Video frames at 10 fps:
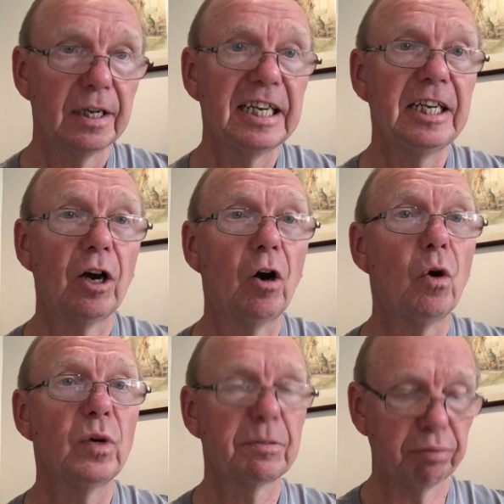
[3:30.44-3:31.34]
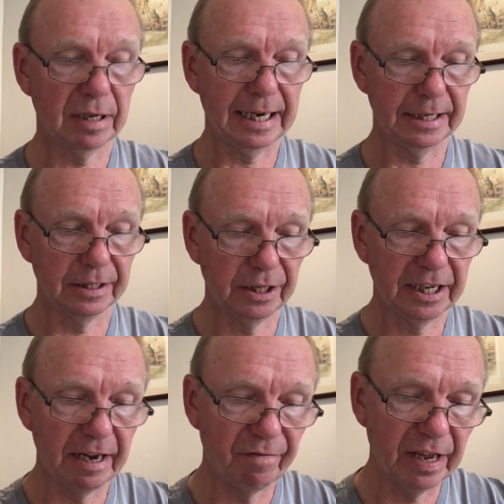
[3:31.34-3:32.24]
he always planned to
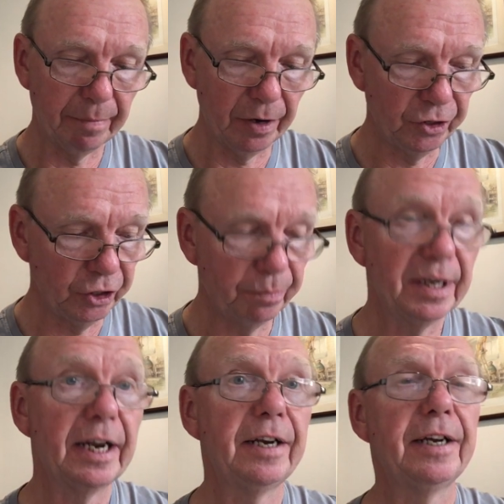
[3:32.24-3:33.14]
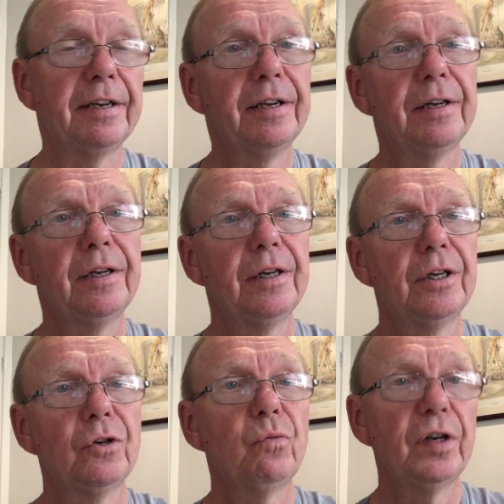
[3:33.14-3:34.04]
give them a new beginning
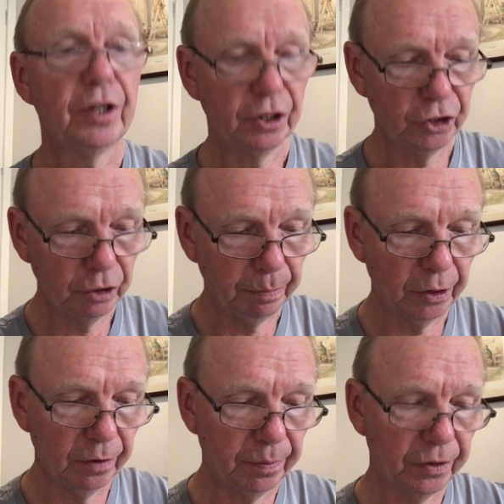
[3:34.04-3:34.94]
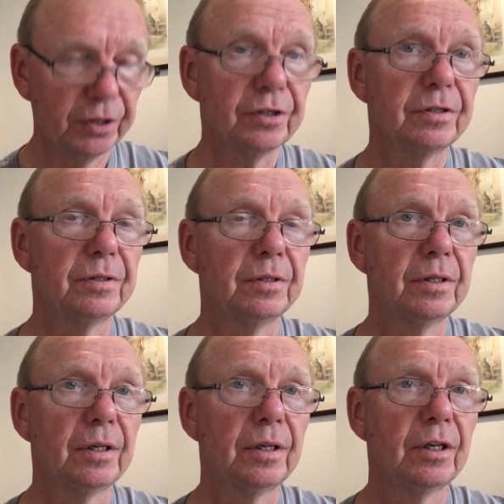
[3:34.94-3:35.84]
with a new purpose,
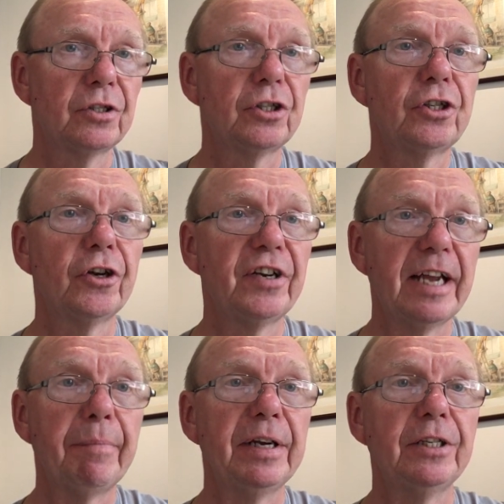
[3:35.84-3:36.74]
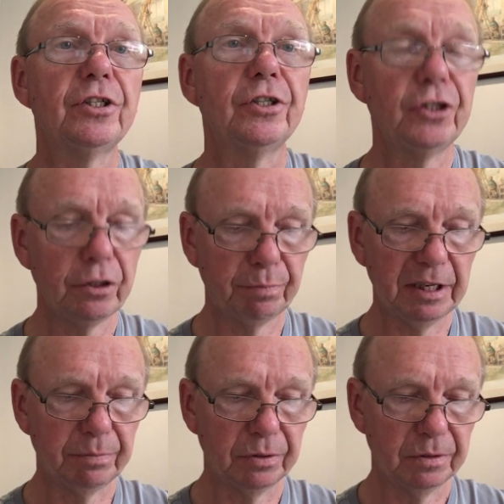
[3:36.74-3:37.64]
to turn them into new
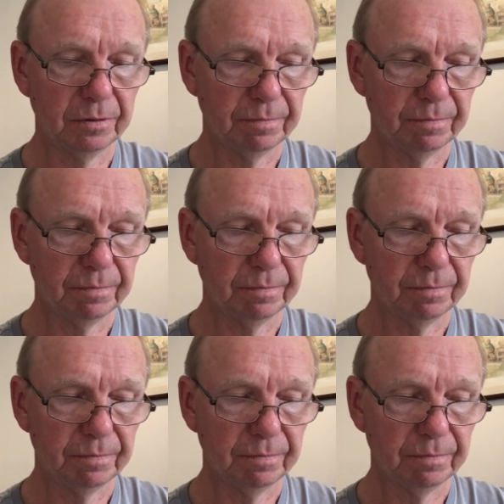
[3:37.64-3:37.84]
people.